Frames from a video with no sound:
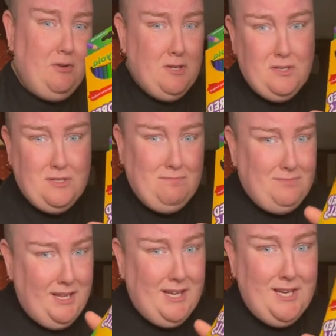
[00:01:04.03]
because,
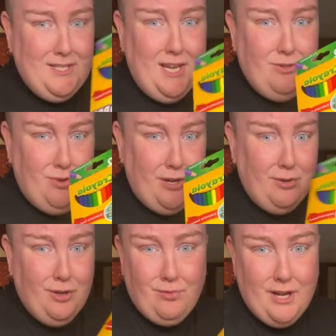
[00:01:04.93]
like I said,
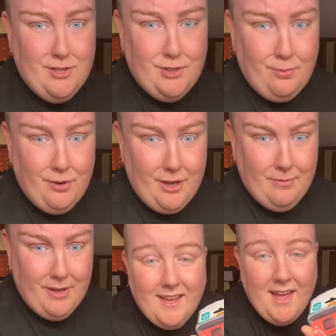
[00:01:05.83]
Crayola reigns
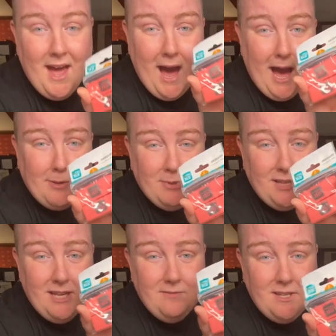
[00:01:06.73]
supreme. I
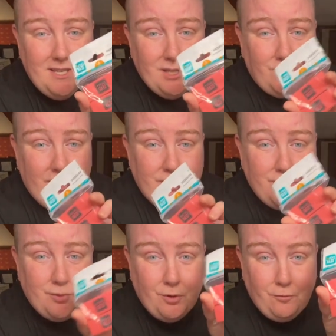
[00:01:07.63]
believe these
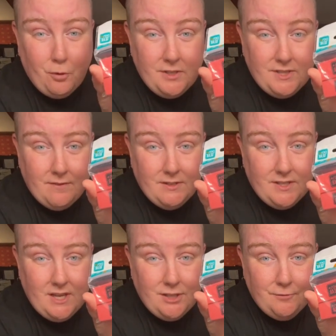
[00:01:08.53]
erasers were 47
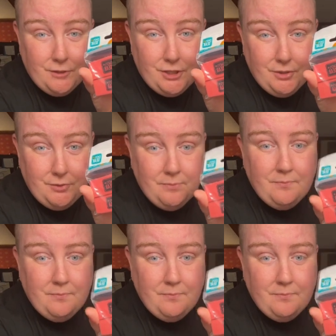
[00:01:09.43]
cents for 2.